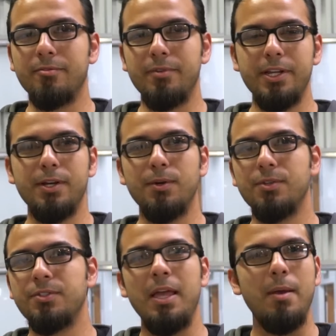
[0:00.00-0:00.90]
the
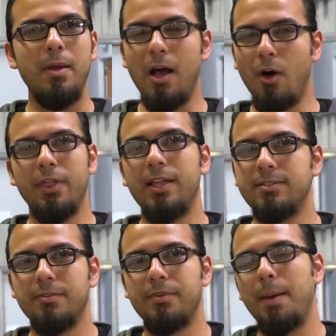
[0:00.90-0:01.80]
videos, all that
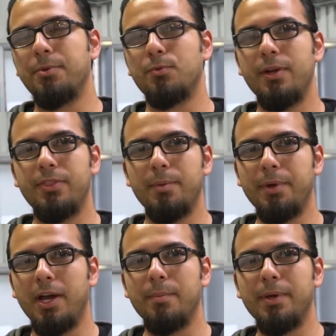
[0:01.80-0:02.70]
stuff happens right there
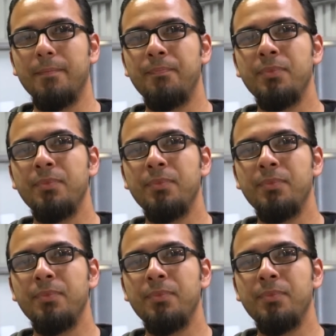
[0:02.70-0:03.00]
behind me.